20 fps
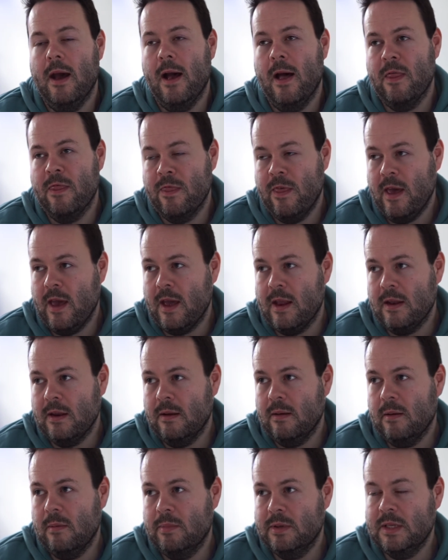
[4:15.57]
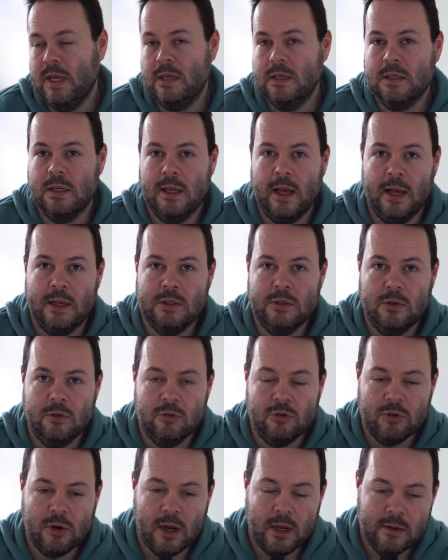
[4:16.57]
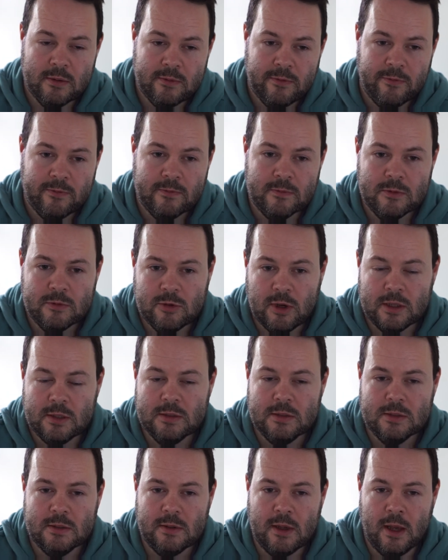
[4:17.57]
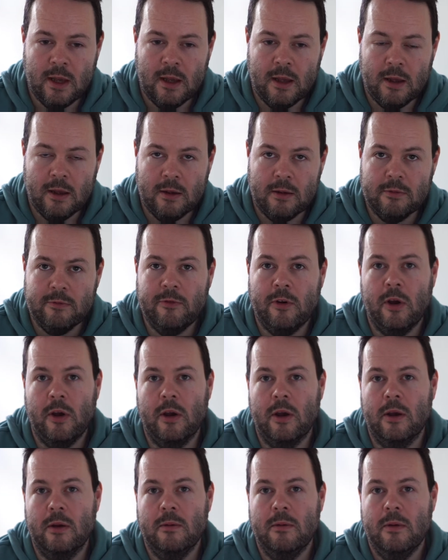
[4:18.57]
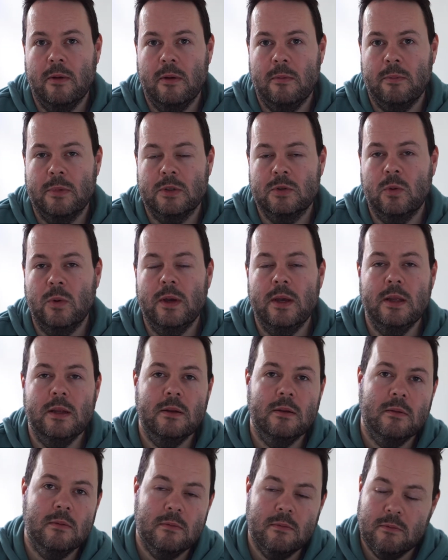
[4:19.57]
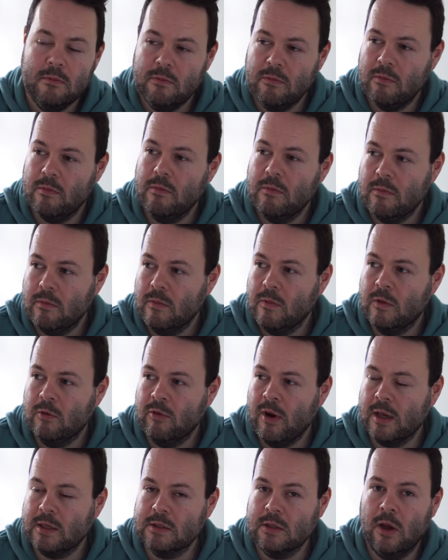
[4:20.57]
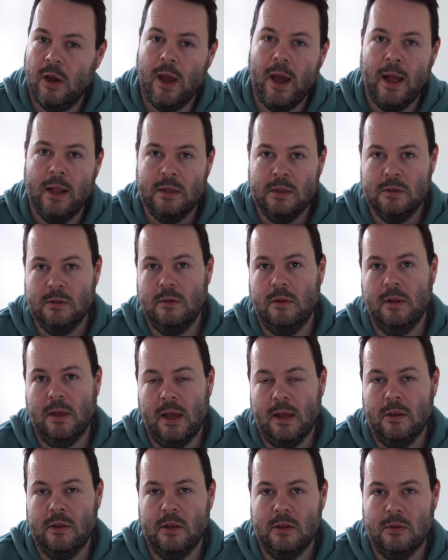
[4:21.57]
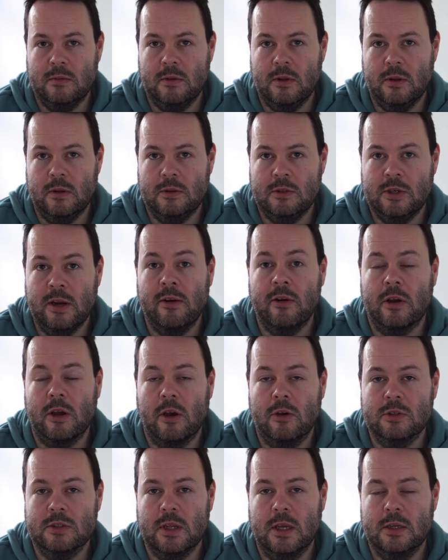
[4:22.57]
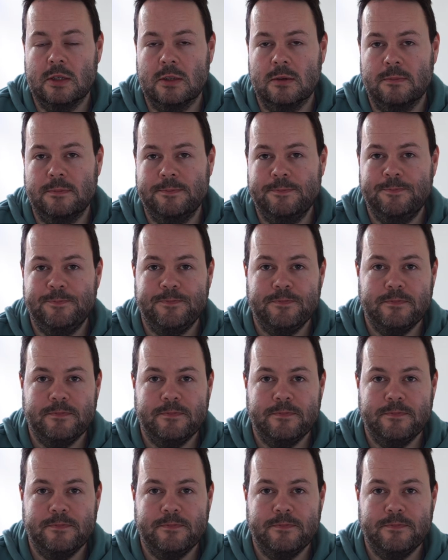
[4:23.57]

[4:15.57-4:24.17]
And then potentially as you trans, transfer between the wreck site and the, the, the Jericho station,